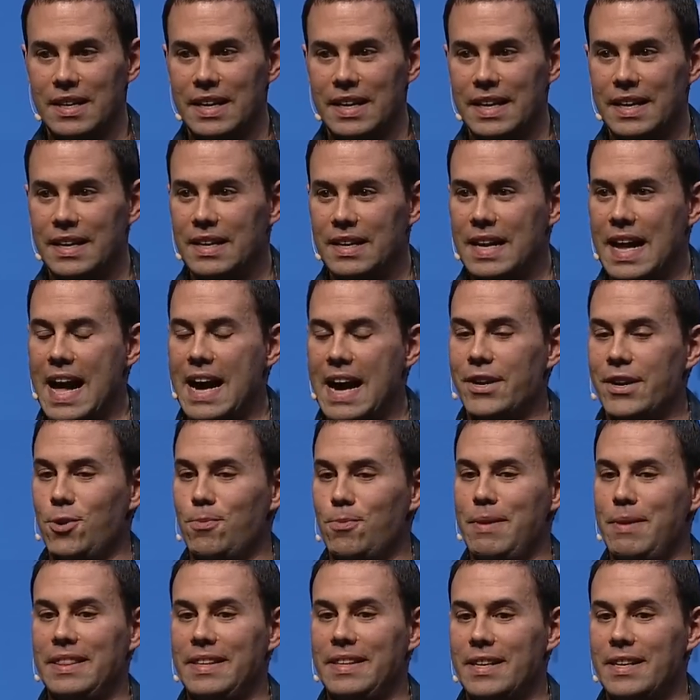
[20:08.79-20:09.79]
Uh, how do
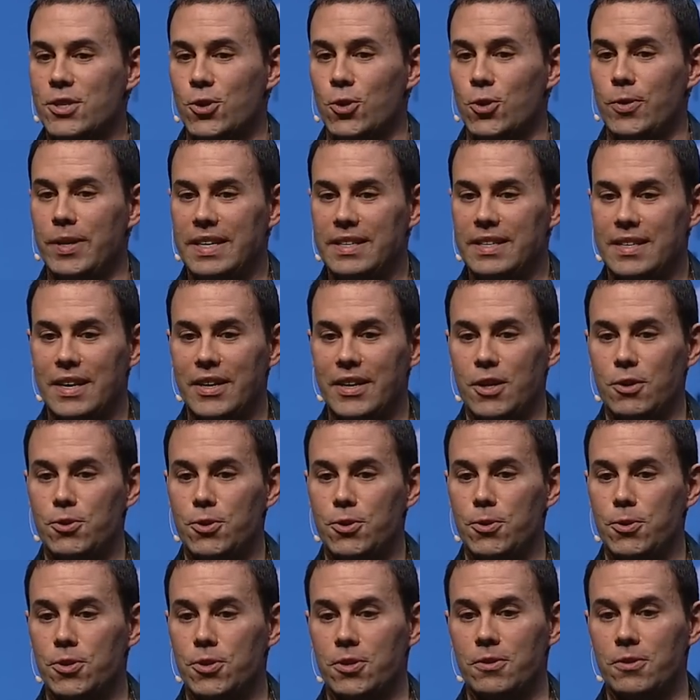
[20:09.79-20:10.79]
you make that choice? How do you
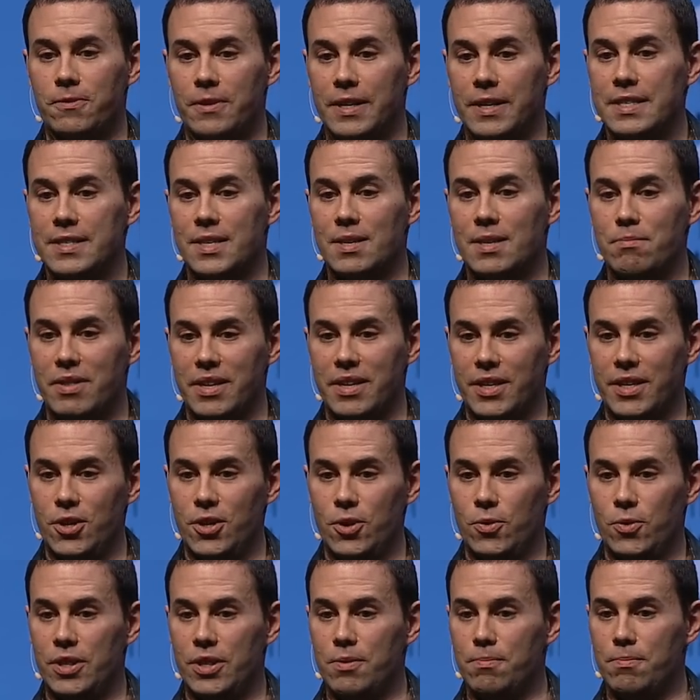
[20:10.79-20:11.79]
choose to fund something
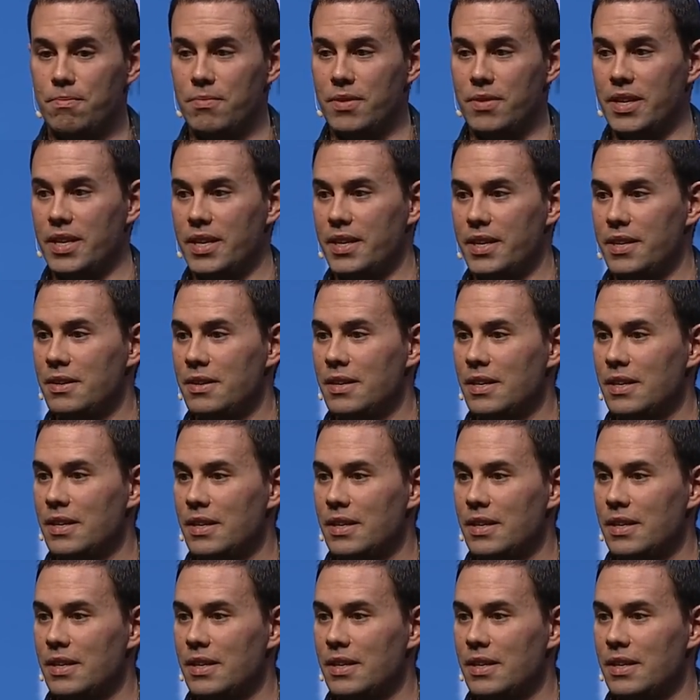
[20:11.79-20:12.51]
new? And the, the,